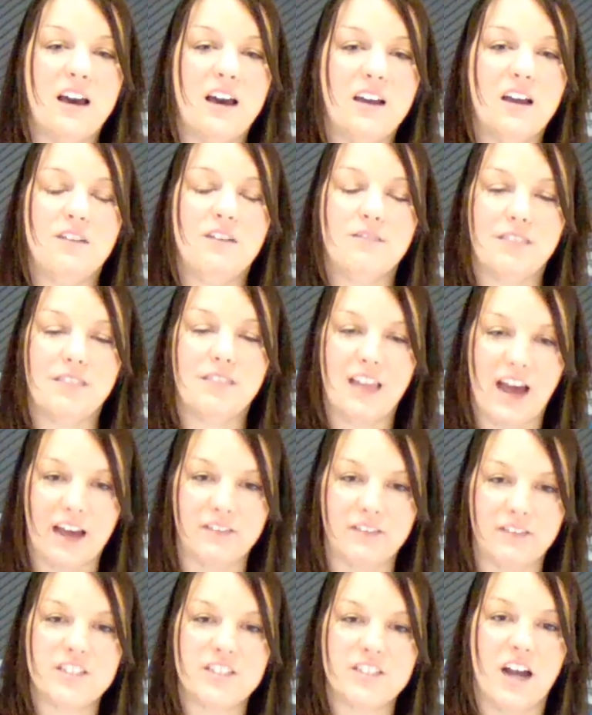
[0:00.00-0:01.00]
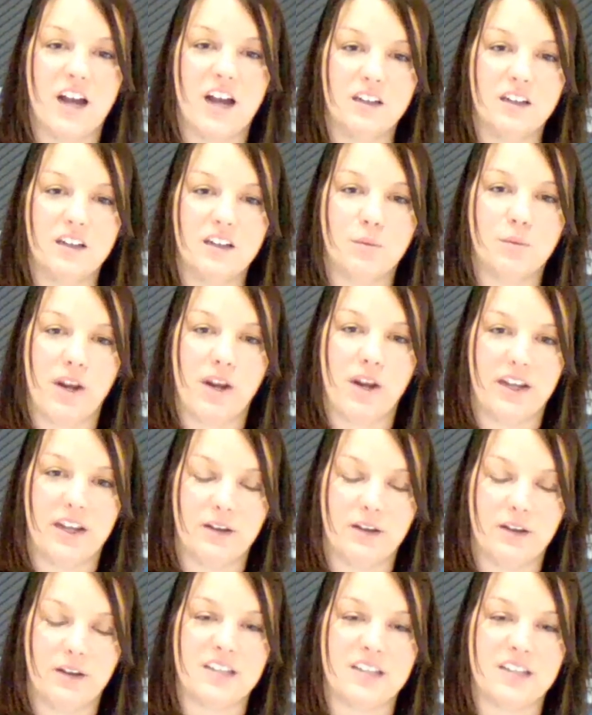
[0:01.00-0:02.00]
of livestock
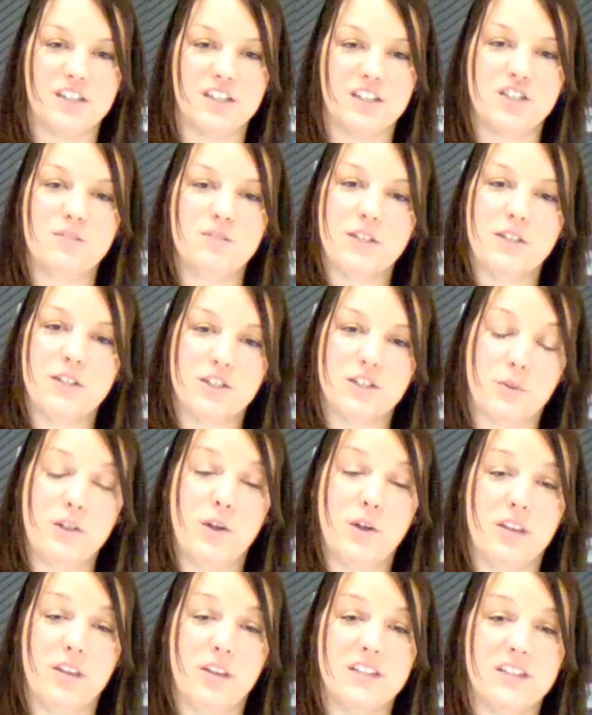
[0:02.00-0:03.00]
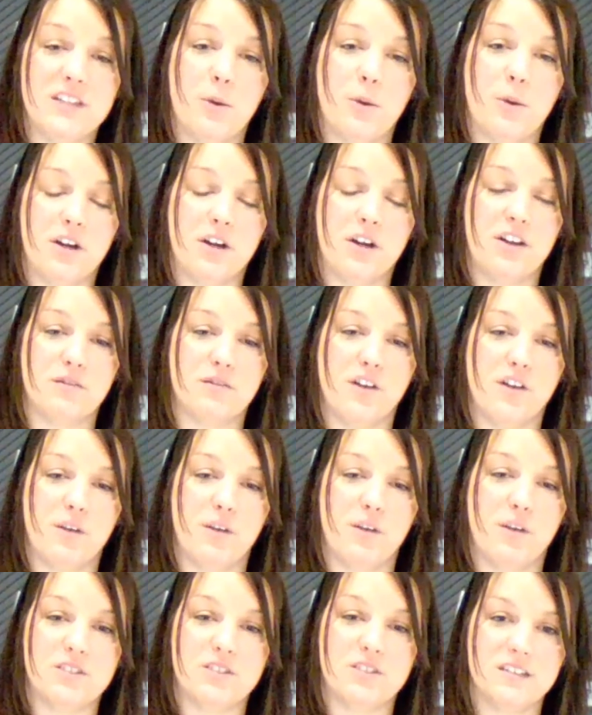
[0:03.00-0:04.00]
breakout sessions because we know that's how our young
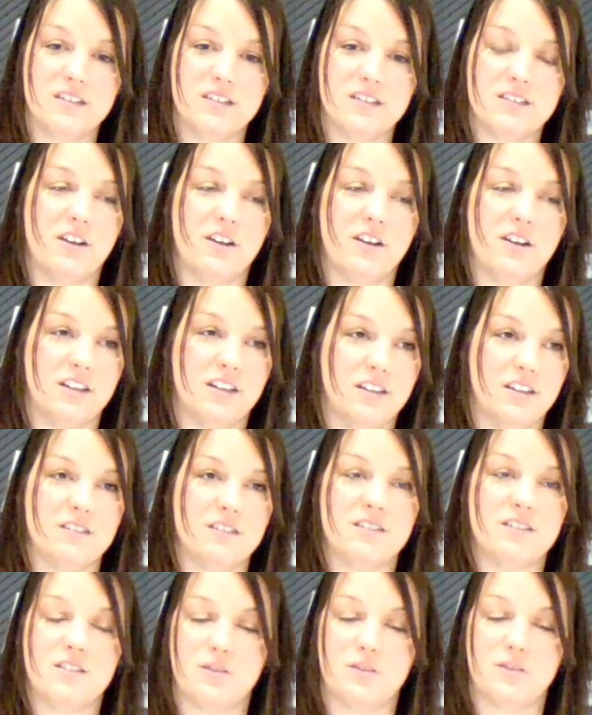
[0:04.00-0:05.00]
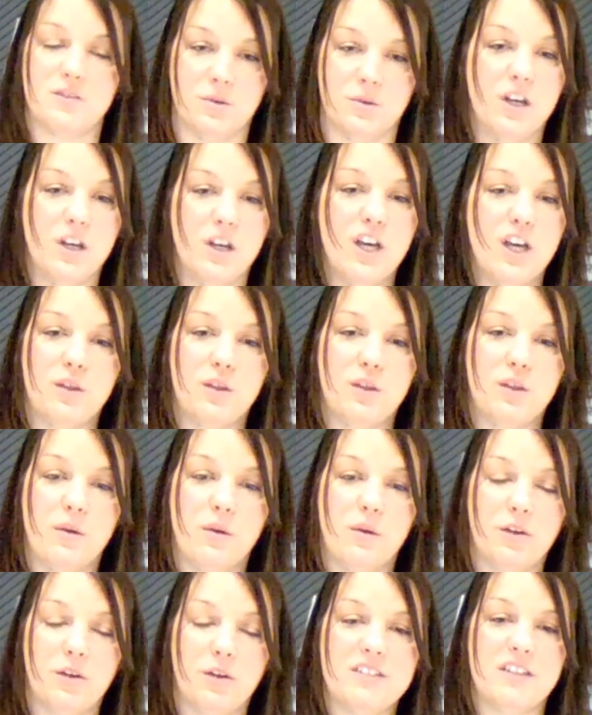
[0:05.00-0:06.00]
farmers get started, is through
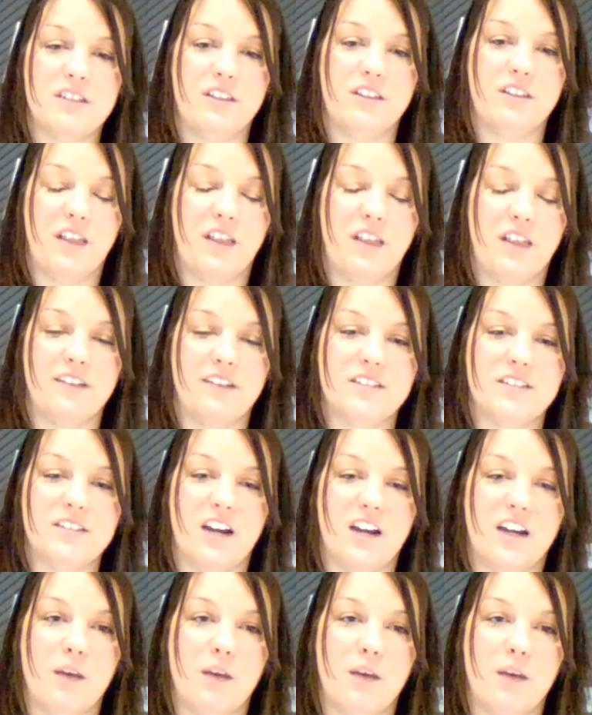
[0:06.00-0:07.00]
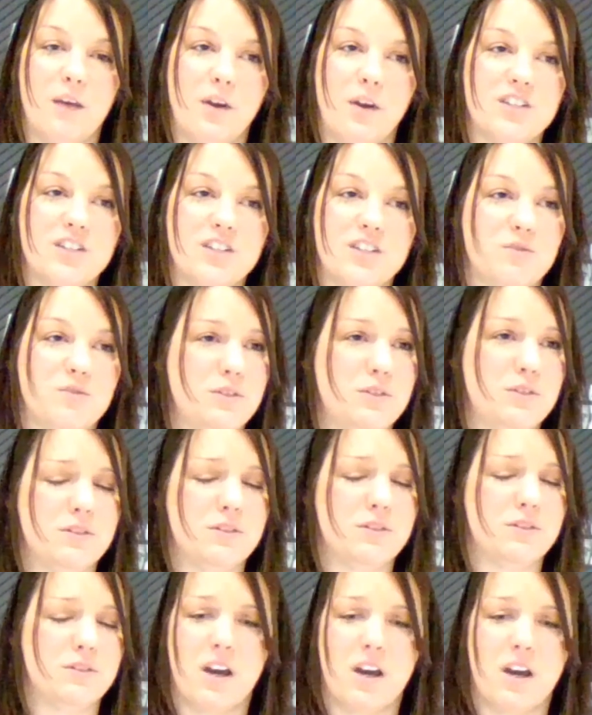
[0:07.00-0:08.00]
increasing their livestock operations. We do
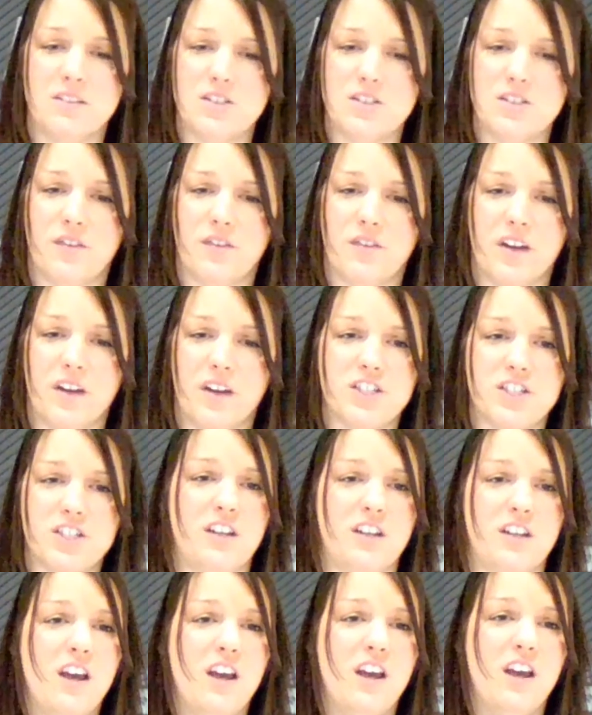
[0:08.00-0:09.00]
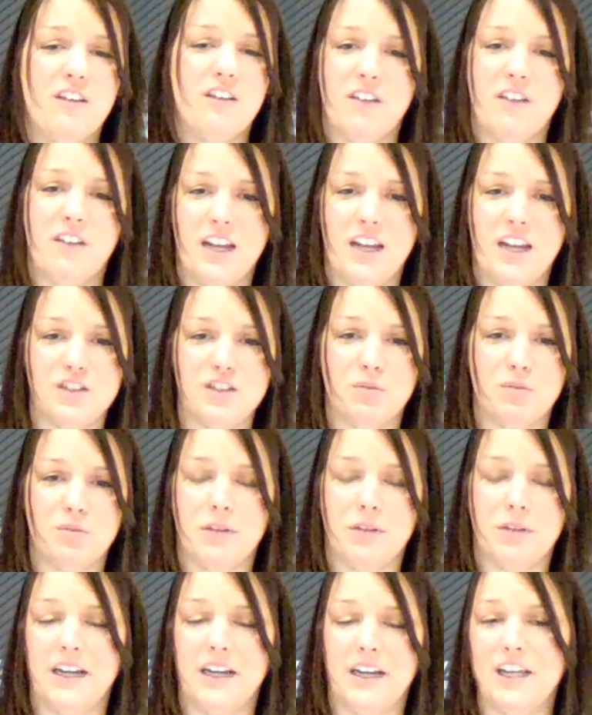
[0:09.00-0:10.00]
some conservation, financial
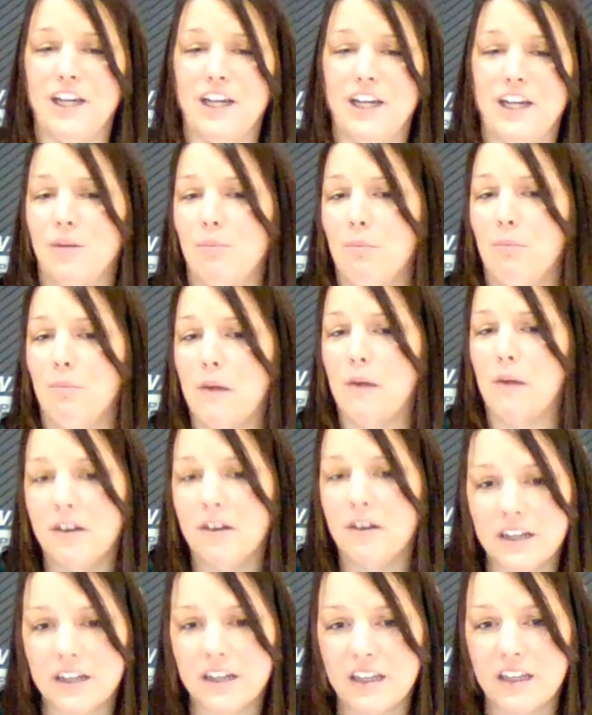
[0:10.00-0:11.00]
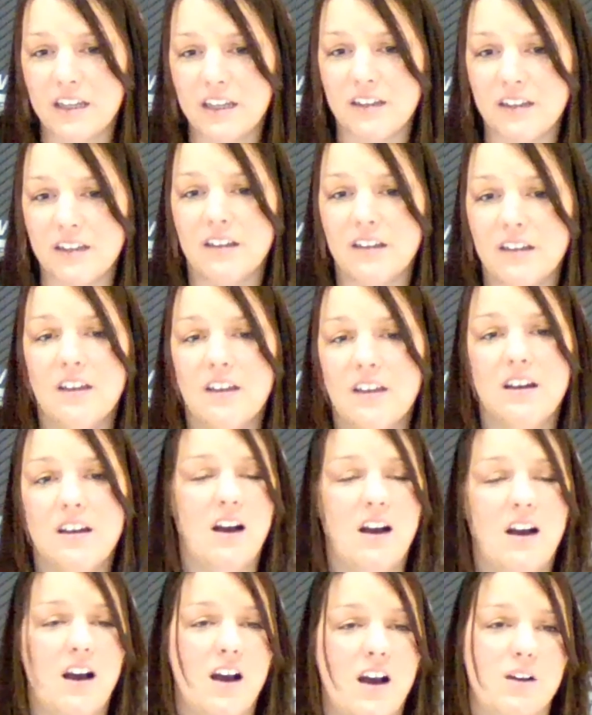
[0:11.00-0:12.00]
planning, marketing.
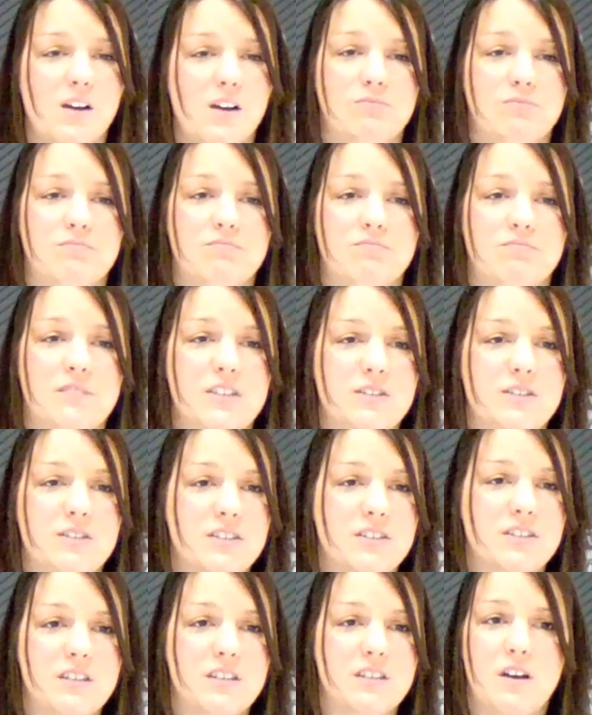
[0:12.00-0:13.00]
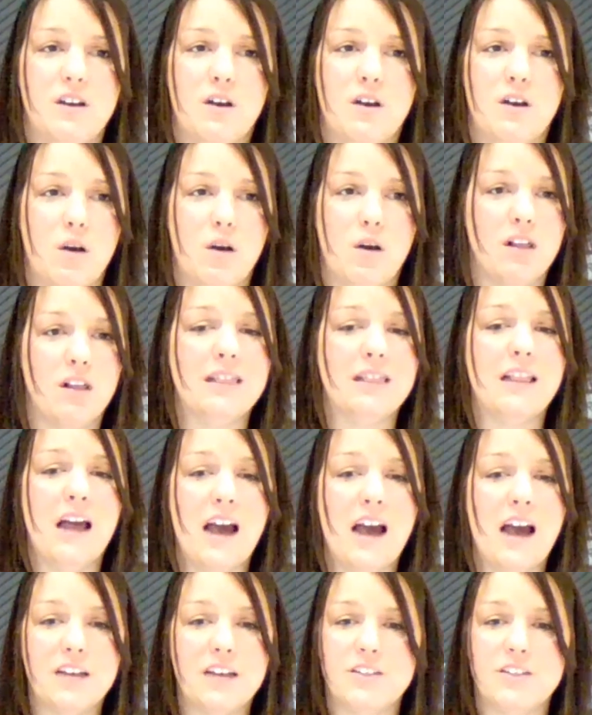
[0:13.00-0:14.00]
There's a
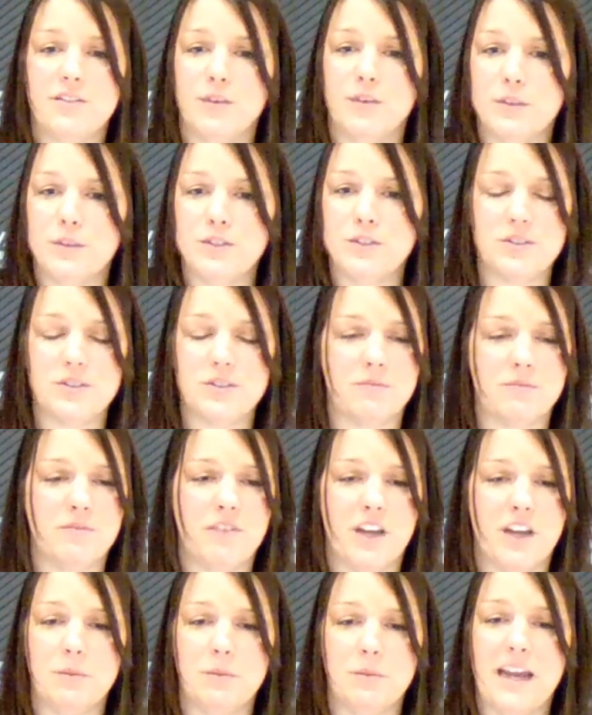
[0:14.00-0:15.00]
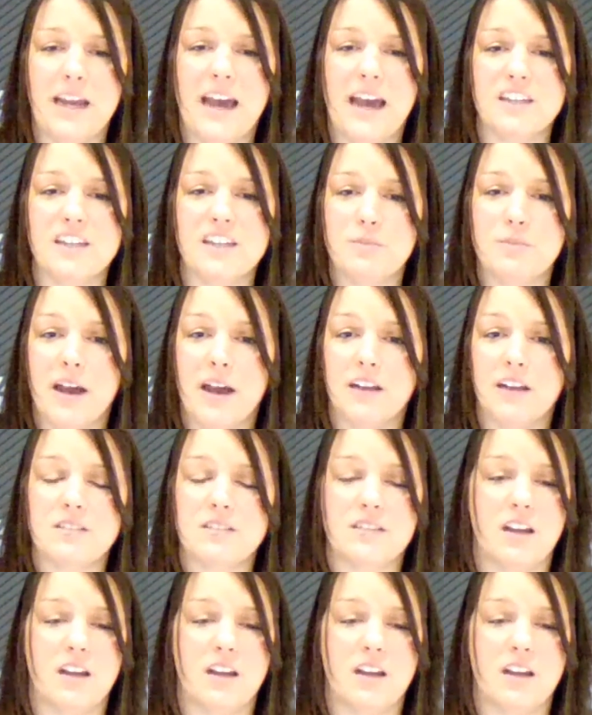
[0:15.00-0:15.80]
lot of different, we do some family aspects.